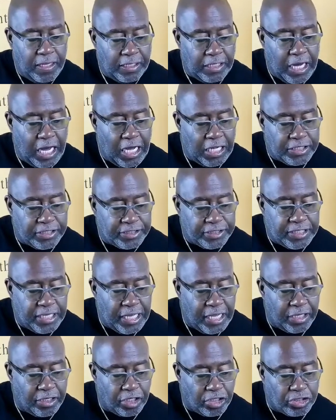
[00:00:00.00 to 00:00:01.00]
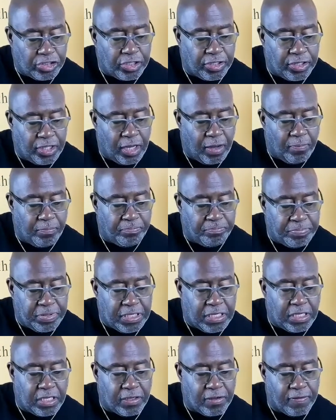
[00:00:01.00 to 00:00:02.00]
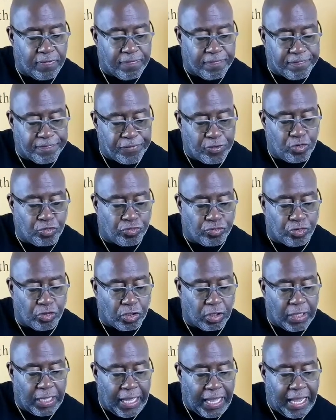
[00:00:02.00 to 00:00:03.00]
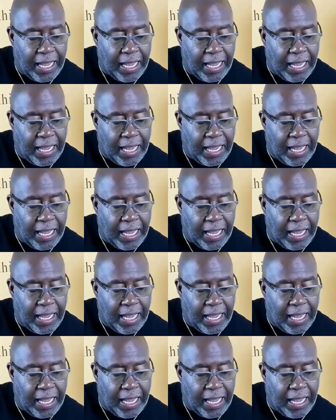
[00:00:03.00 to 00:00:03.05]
God said unto them, Be fruitful